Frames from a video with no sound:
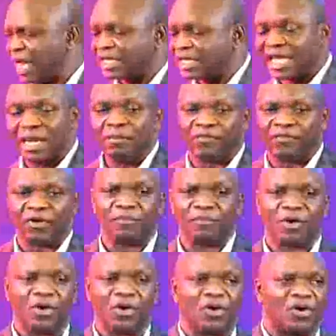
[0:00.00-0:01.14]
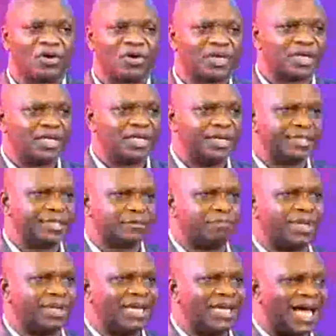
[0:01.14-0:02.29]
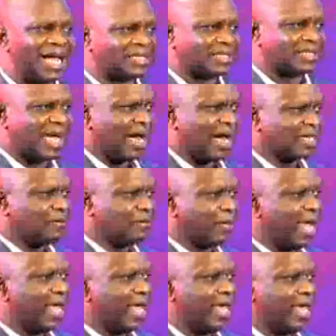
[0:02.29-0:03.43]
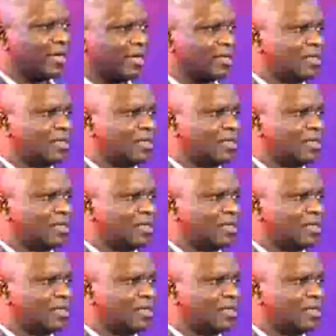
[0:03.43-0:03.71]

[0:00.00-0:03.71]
came from God is being attacked by hell.